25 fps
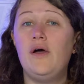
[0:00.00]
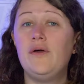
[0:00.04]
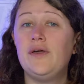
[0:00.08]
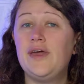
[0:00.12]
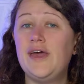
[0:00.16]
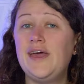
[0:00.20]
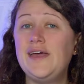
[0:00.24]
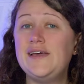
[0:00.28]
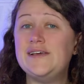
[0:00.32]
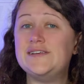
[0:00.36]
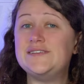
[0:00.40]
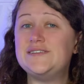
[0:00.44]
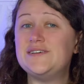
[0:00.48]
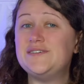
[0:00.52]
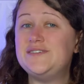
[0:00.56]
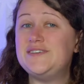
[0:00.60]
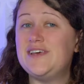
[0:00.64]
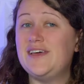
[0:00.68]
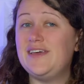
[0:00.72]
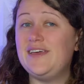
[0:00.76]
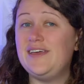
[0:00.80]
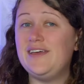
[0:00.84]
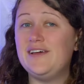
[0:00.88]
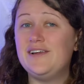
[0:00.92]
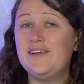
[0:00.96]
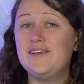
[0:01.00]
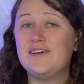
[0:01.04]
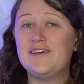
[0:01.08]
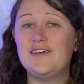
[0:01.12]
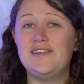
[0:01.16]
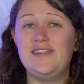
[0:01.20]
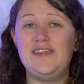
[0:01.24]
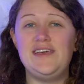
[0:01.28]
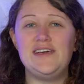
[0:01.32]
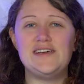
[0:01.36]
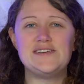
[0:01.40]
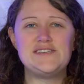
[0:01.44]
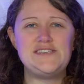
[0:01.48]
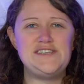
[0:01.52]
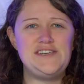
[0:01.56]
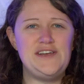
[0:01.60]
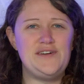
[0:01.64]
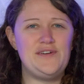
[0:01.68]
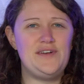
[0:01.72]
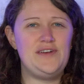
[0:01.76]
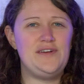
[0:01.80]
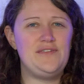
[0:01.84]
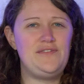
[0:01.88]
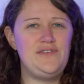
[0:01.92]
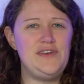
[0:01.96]
Okay, so taking a look at the
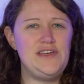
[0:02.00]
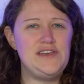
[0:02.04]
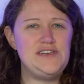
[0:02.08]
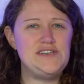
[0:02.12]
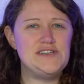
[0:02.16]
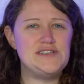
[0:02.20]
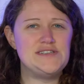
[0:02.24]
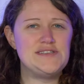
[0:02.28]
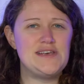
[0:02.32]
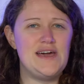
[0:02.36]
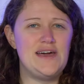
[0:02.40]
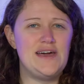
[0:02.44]
exterior features